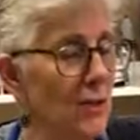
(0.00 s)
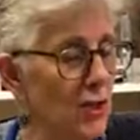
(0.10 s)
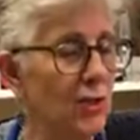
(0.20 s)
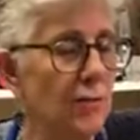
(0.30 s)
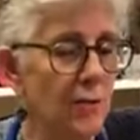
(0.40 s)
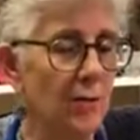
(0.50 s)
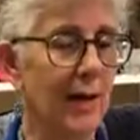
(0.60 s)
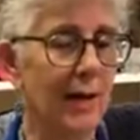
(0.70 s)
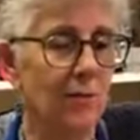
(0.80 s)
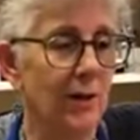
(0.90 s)
I bet
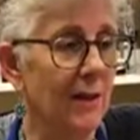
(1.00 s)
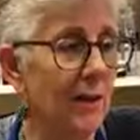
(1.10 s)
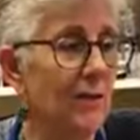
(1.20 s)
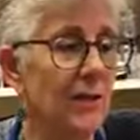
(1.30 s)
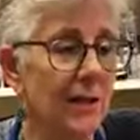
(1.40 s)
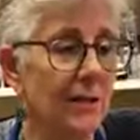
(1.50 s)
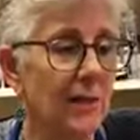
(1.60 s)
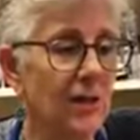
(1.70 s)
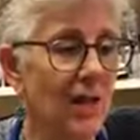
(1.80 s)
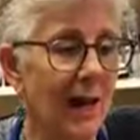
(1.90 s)
you do have one of
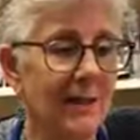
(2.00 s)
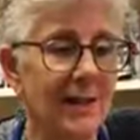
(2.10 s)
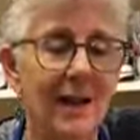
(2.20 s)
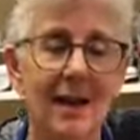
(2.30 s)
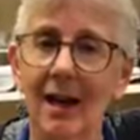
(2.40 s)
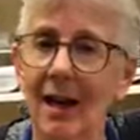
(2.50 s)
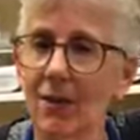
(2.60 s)
those. Give it a shot.